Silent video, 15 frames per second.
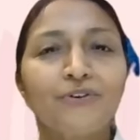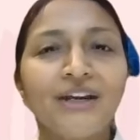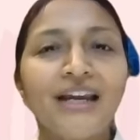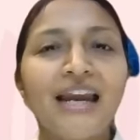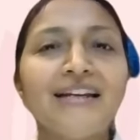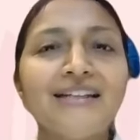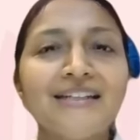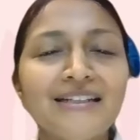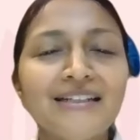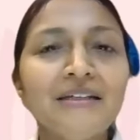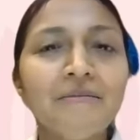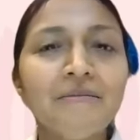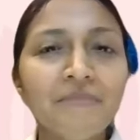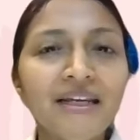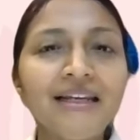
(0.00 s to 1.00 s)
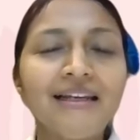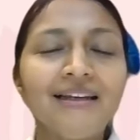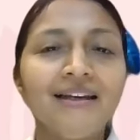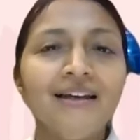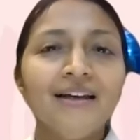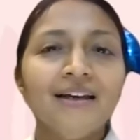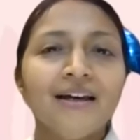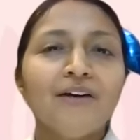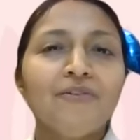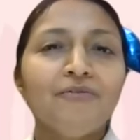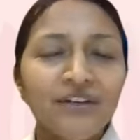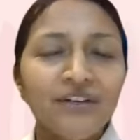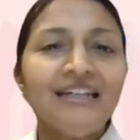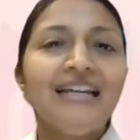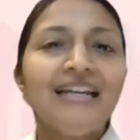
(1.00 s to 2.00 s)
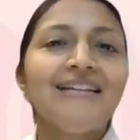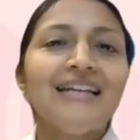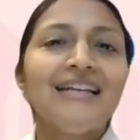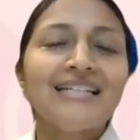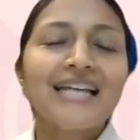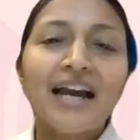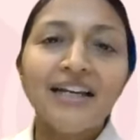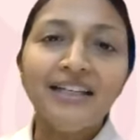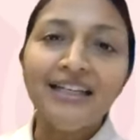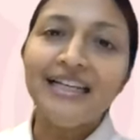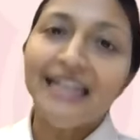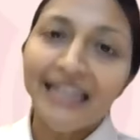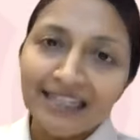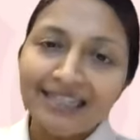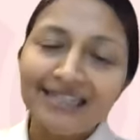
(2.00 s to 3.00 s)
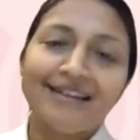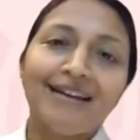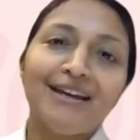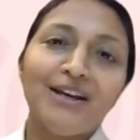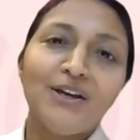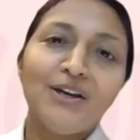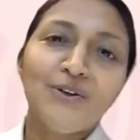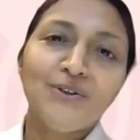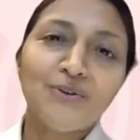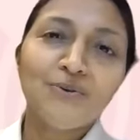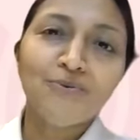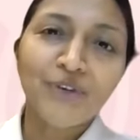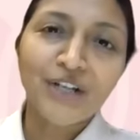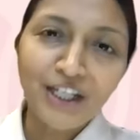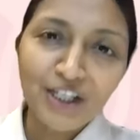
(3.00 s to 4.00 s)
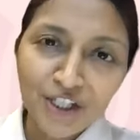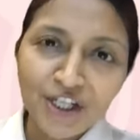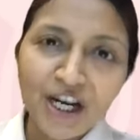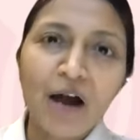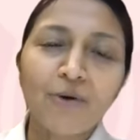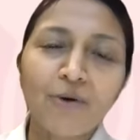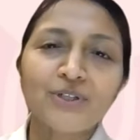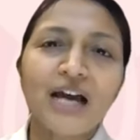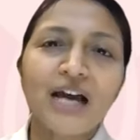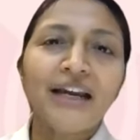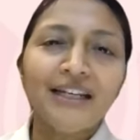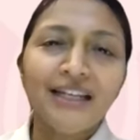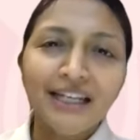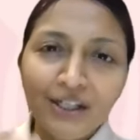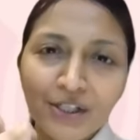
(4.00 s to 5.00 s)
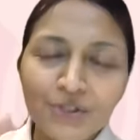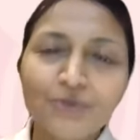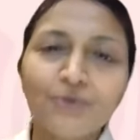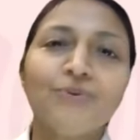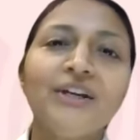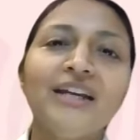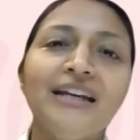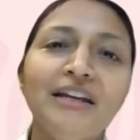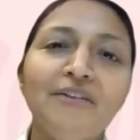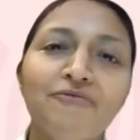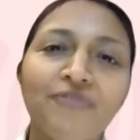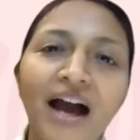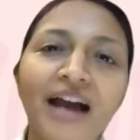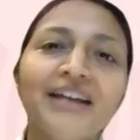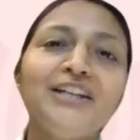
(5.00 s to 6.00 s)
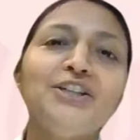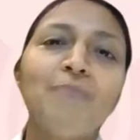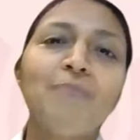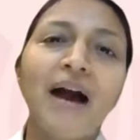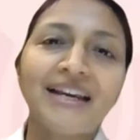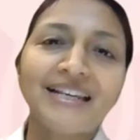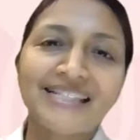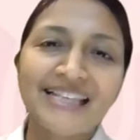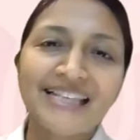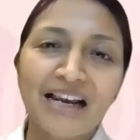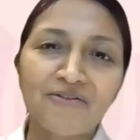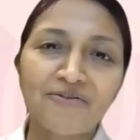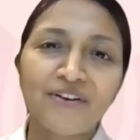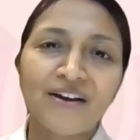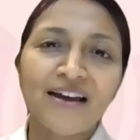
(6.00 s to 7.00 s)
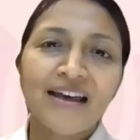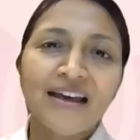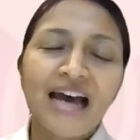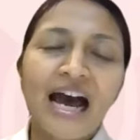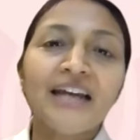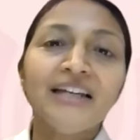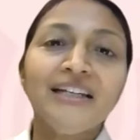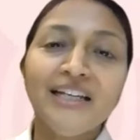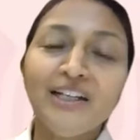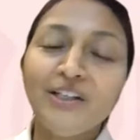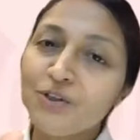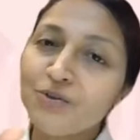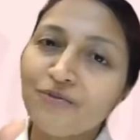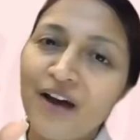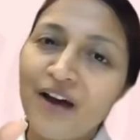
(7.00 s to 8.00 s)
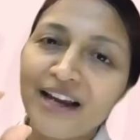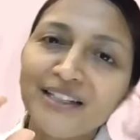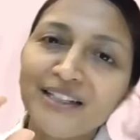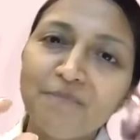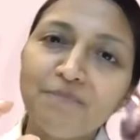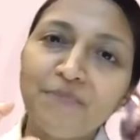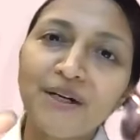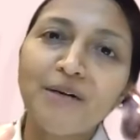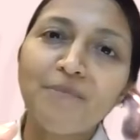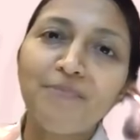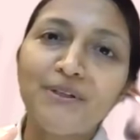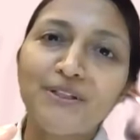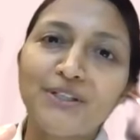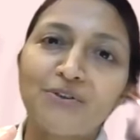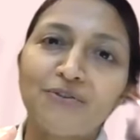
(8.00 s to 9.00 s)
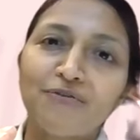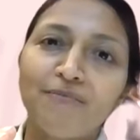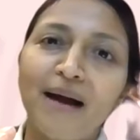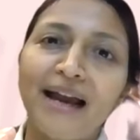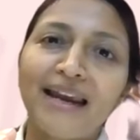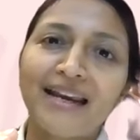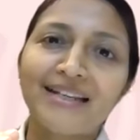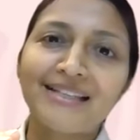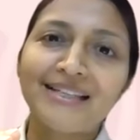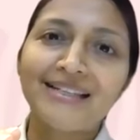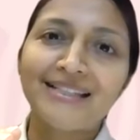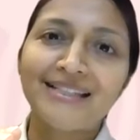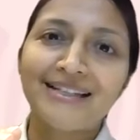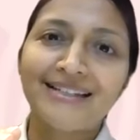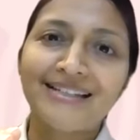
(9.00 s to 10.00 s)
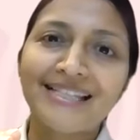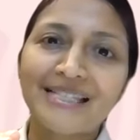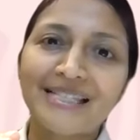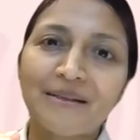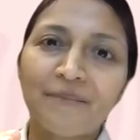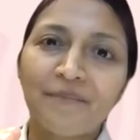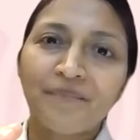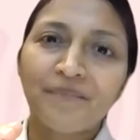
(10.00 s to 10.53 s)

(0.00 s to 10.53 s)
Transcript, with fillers: created in me a feeling that I need to reach out. I need to really find myself. I need to find the purpose of my existence.